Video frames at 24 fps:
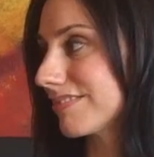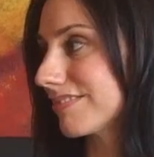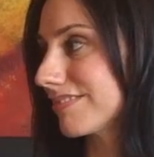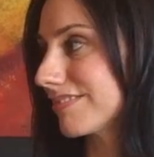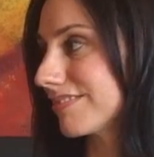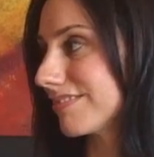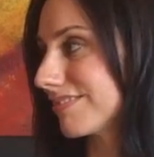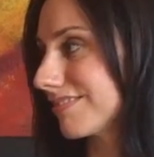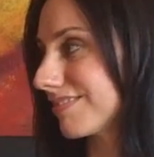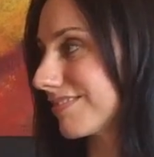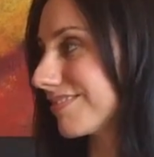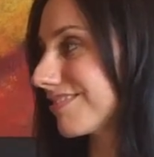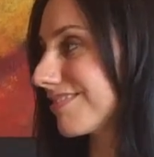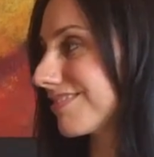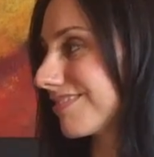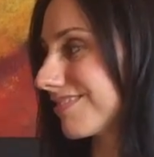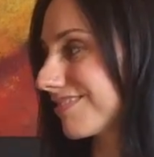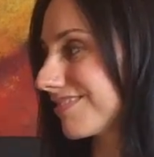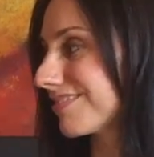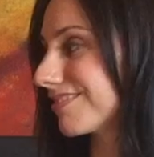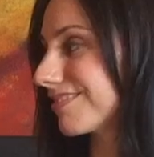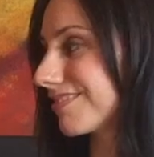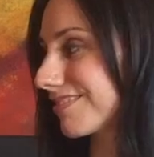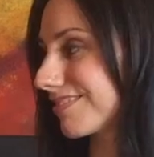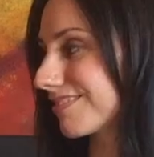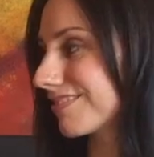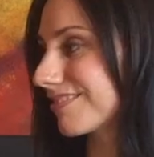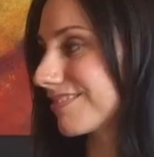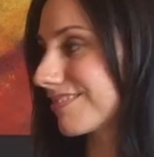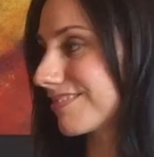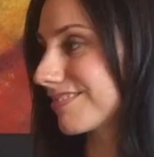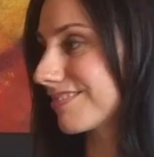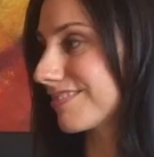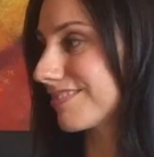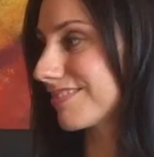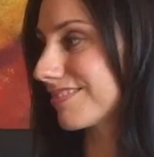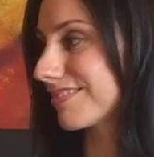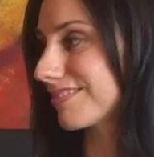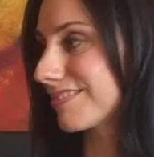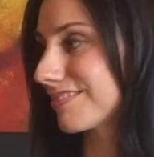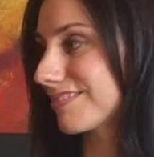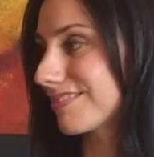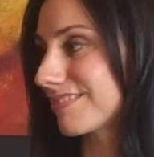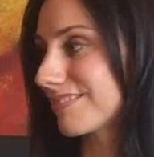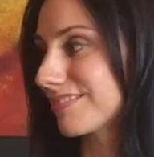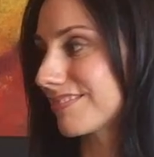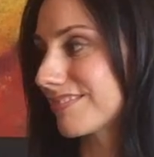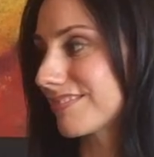
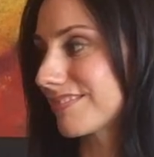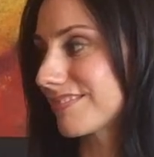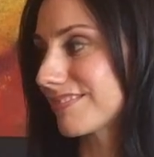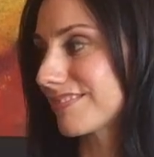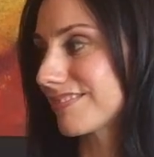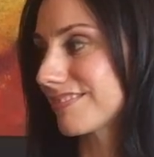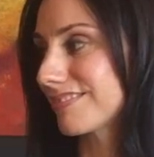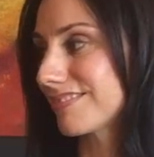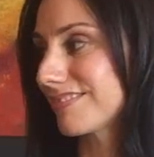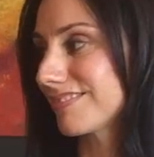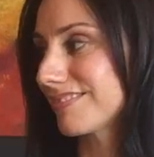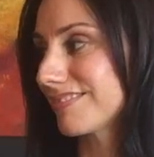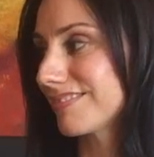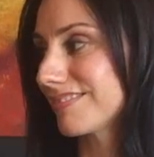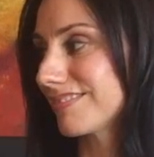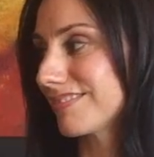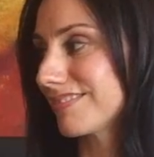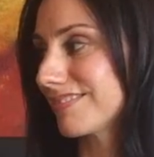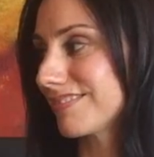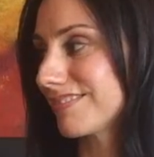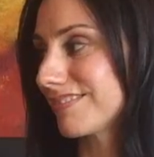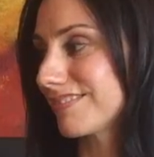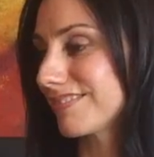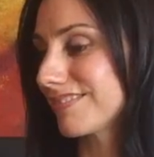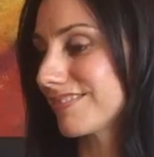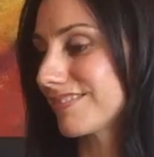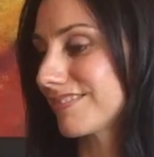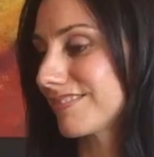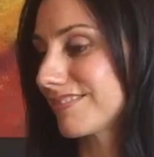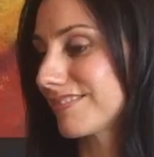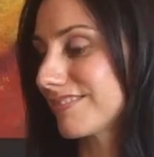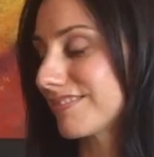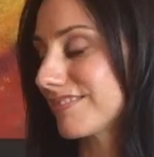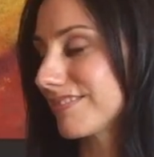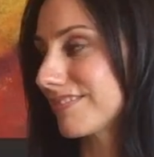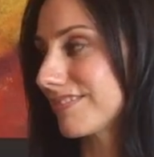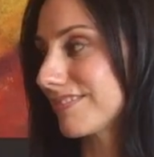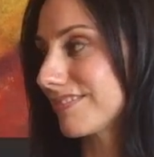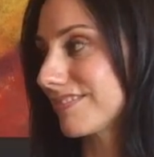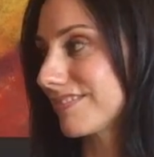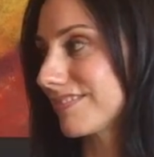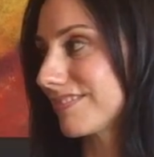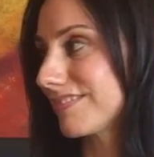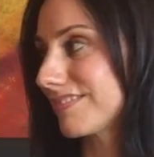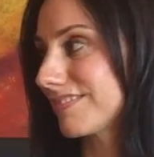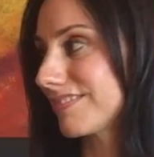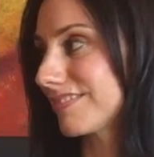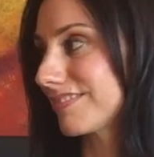
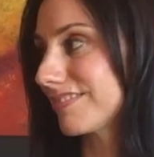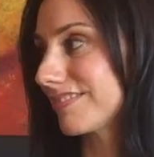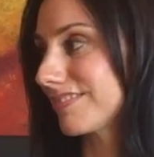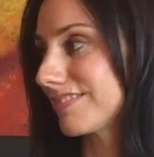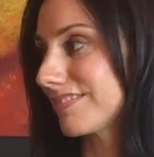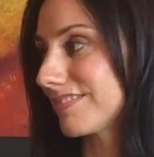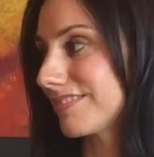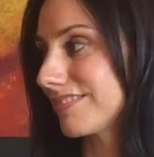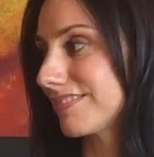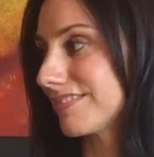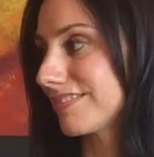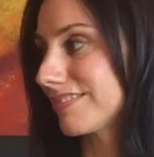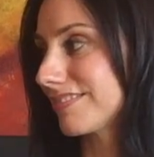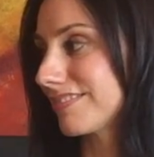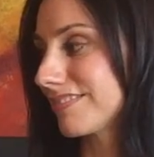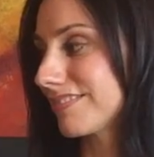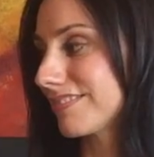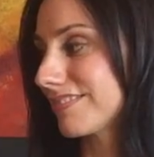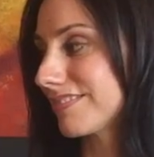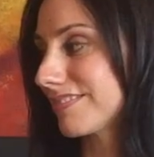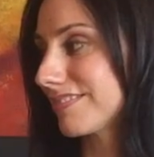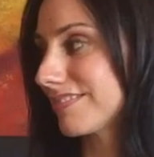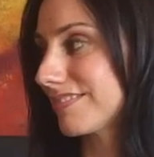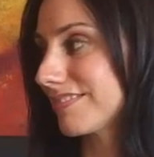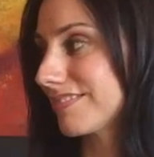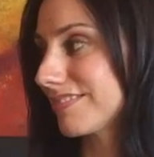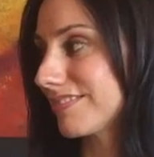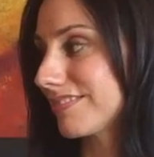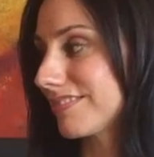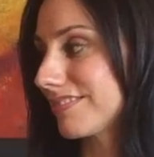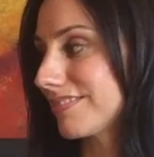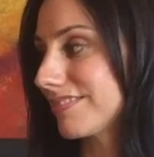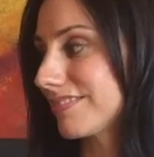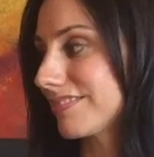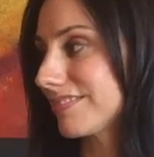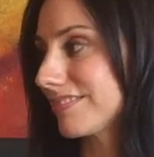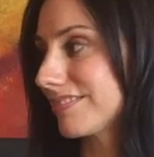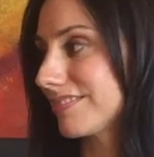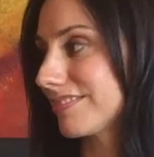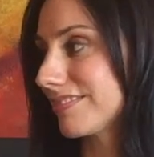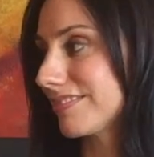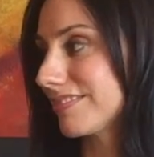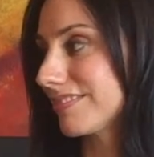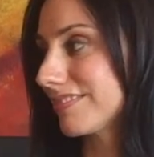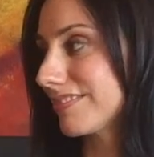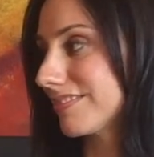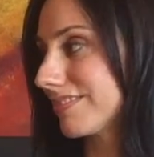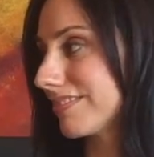
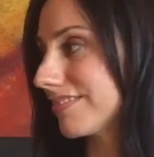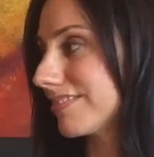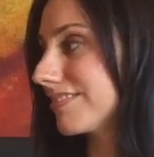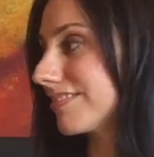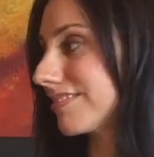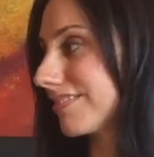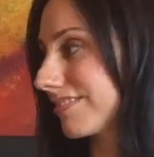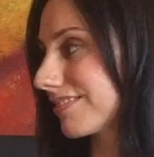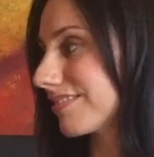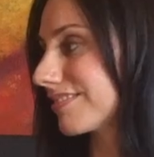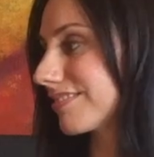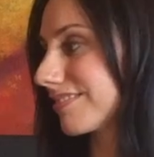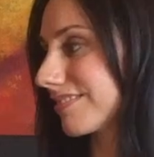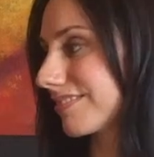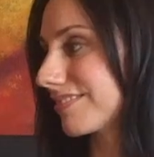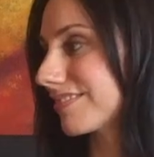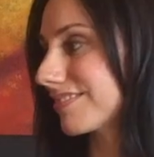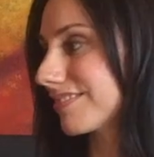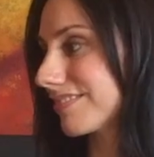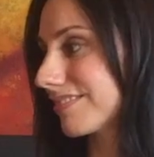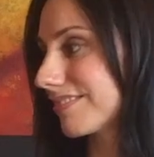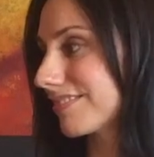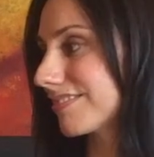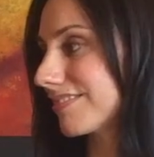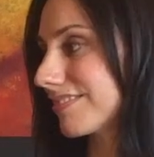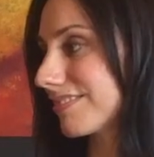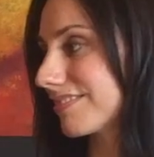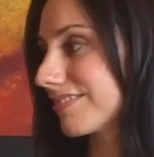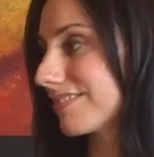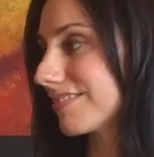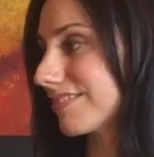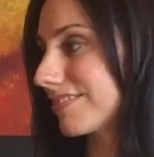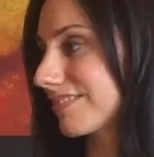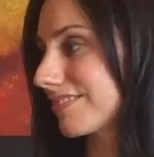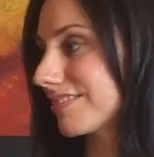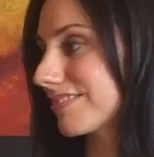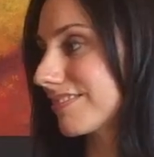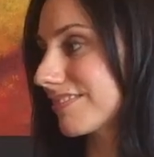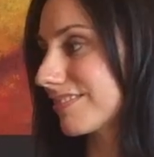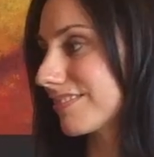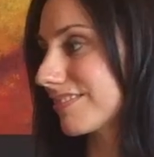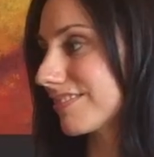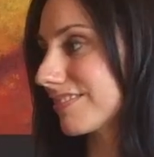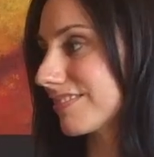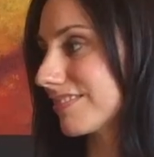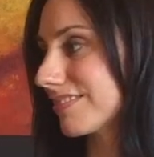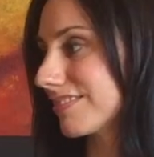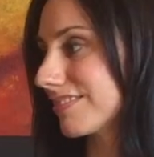The person shown says nothing.